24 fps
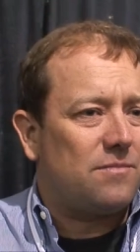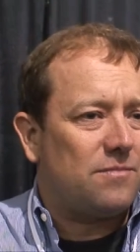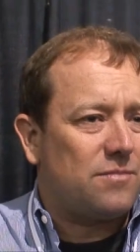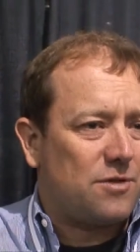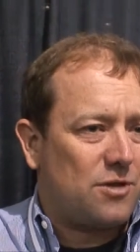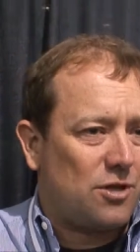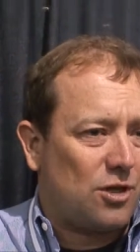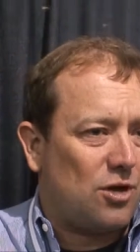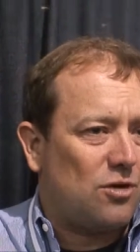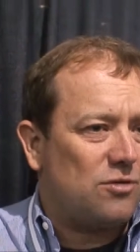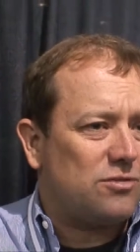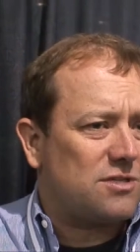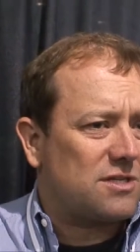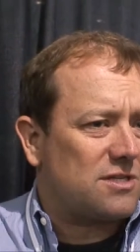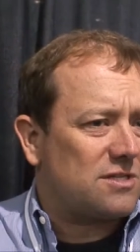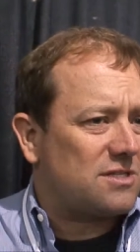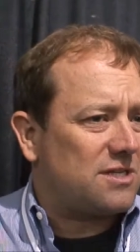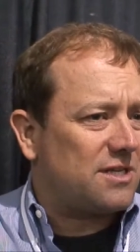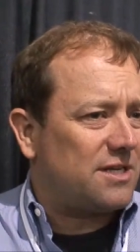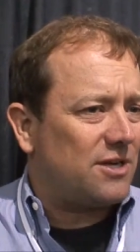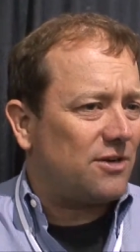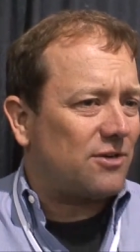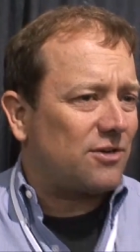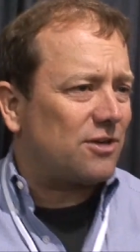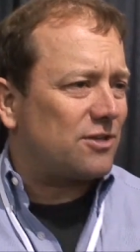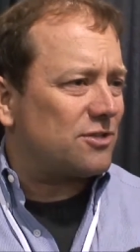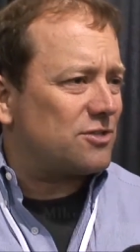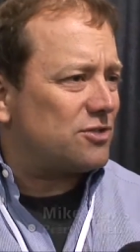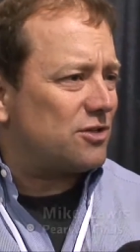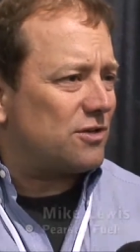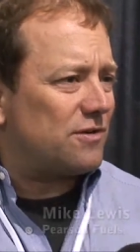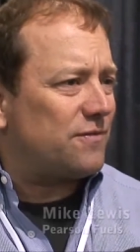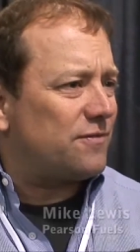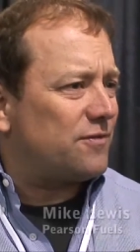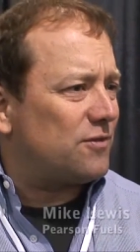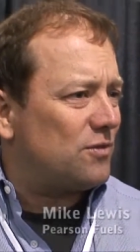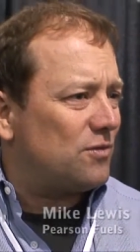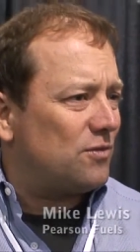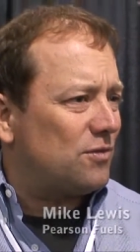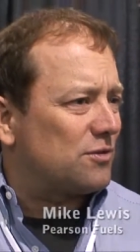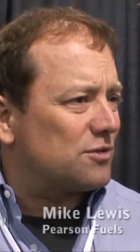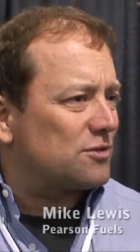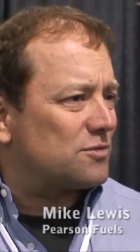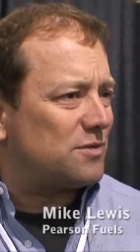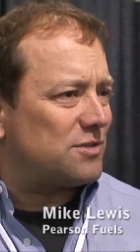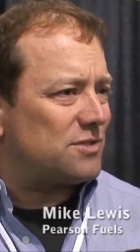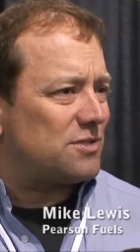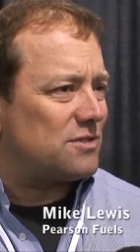closest to here, Conserve
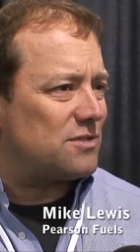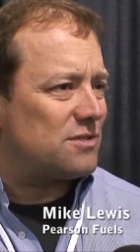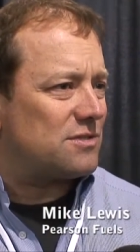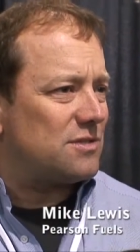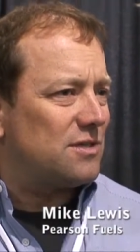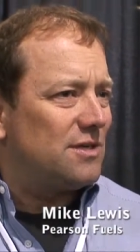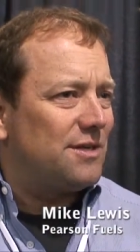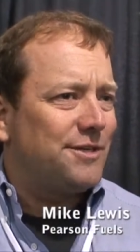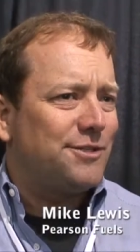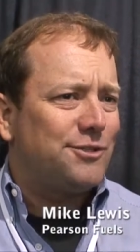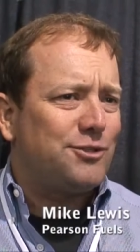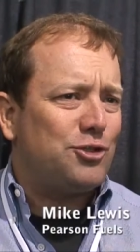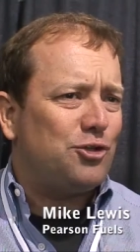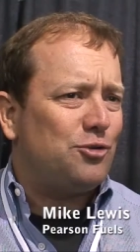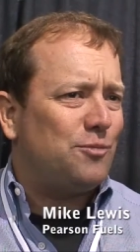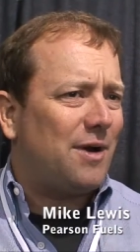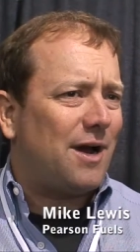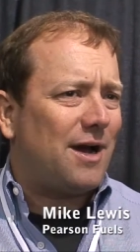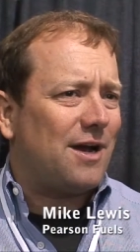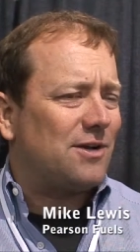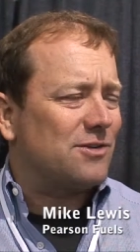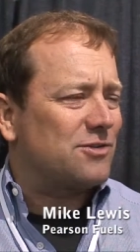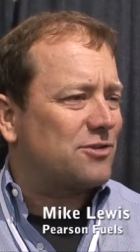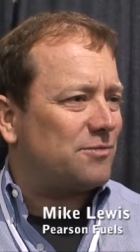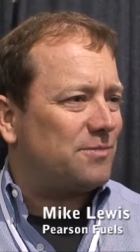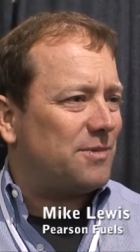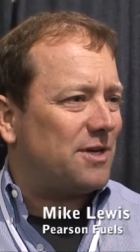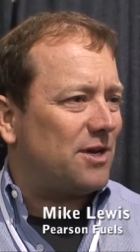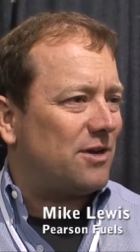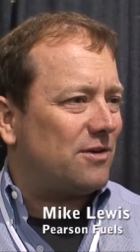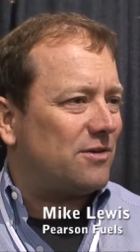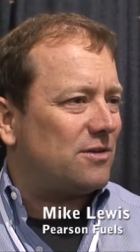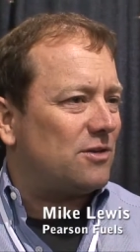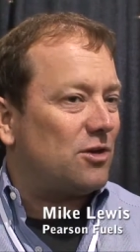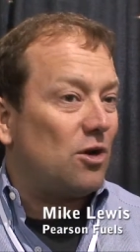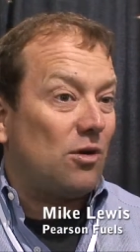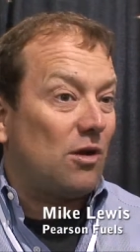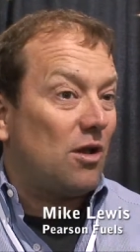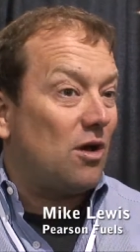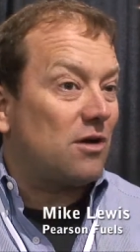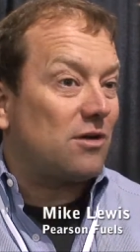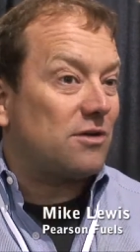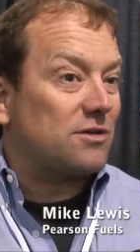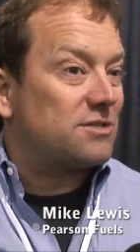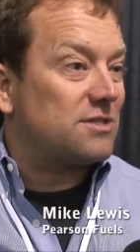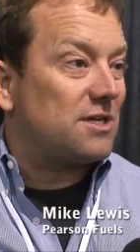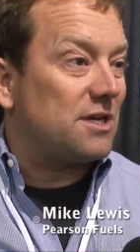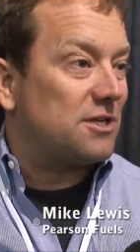Fuels, which is two miles from here, no
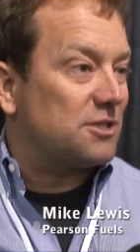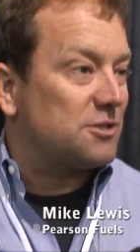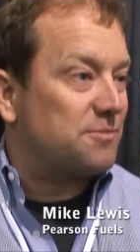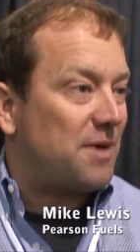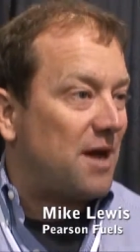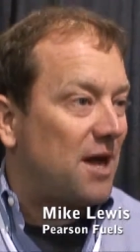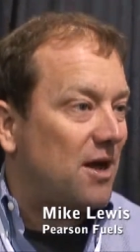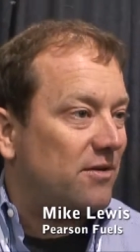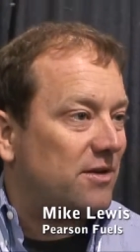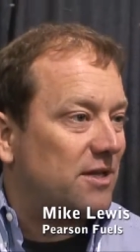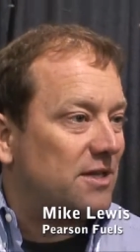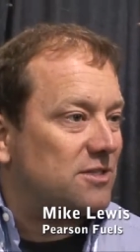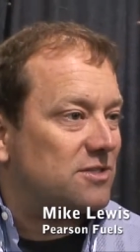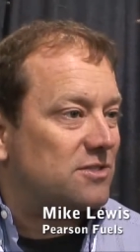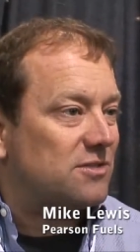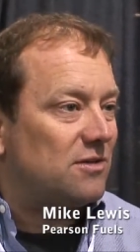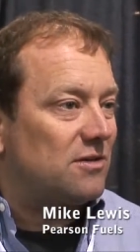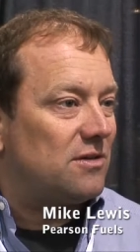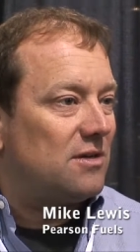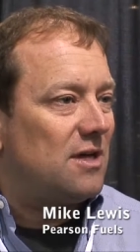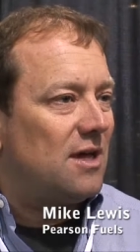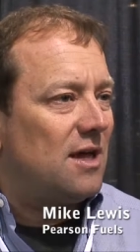longer sells biodiesel.